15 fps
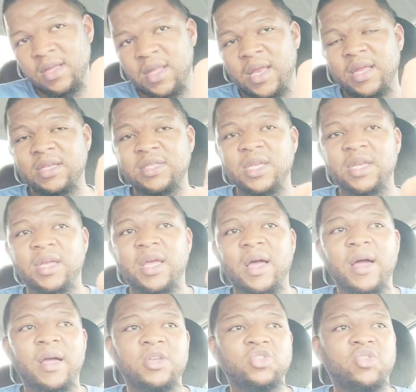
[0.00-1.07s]
that he seen a
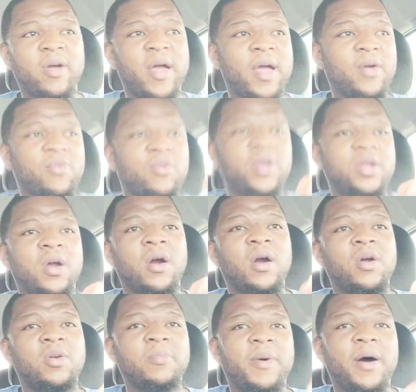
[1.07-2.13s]
contract or he
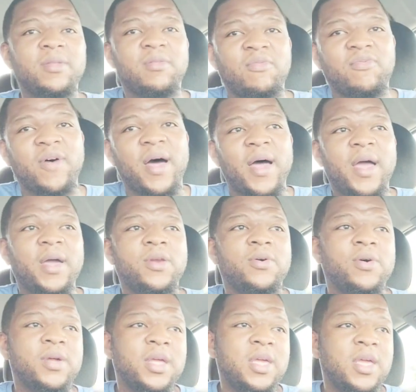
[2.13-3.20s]
heard about the fight
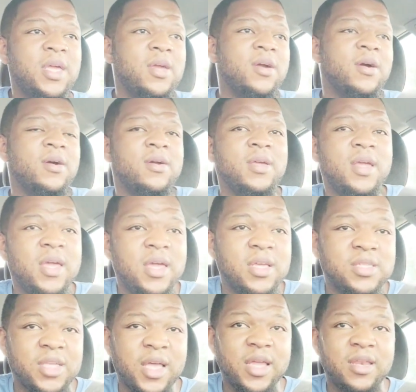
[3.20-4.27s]
or he ain't heard, he
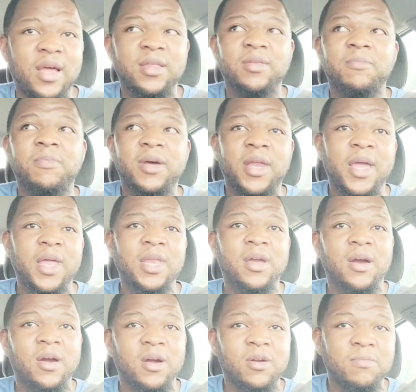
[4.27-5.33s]
ain't said nothing, but Eddie
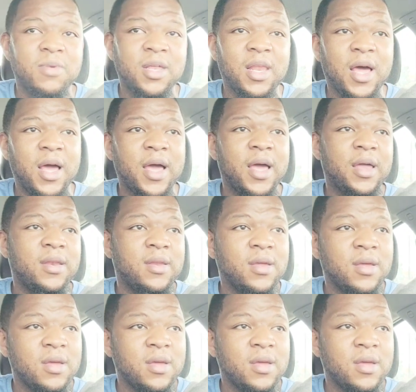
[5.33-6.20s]
Hearn be lying.